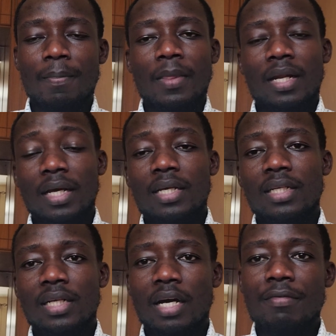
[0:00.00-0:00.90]
Luckily
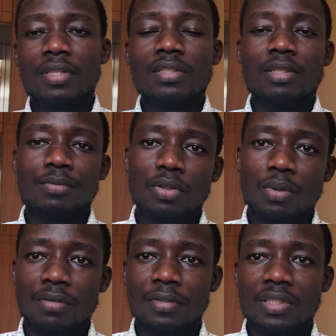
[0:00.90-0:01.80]
enough, in the subsequent
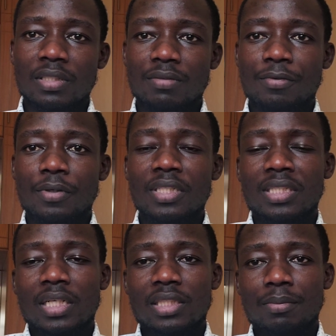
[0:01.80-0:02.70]
phases for
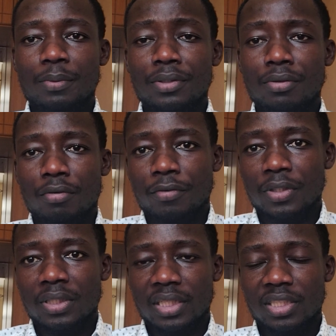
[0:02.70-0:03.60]
internship, when you go for
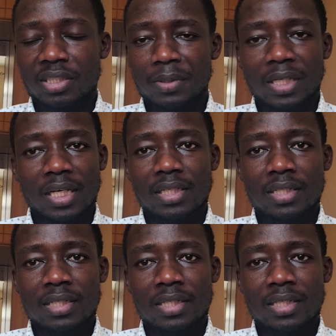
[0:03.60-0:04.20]
internship in Kenya,